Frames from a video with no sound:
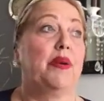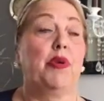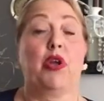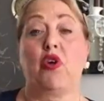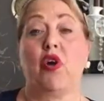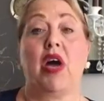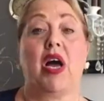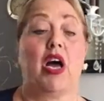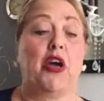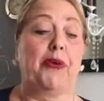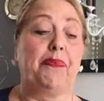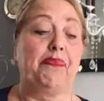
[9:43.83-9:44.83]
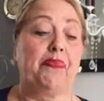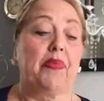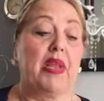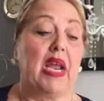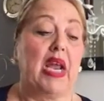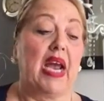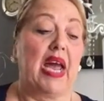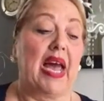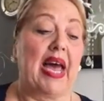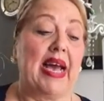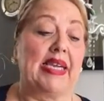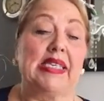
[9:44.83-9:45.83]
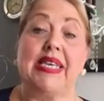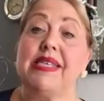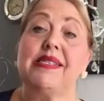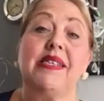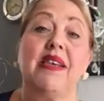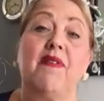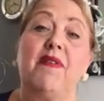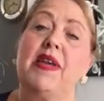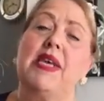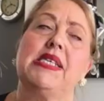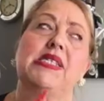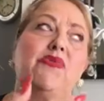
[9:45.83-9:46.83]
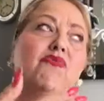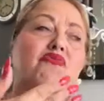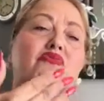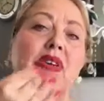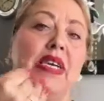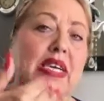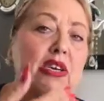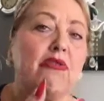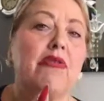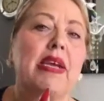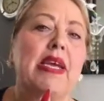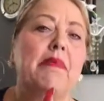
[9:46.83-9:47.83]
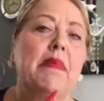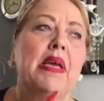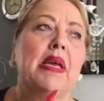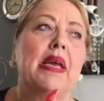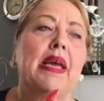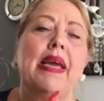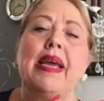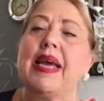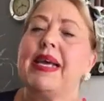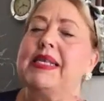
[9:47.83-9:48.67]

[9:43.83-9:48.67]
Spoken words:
when I got home, and it's lovely. It's really creamy.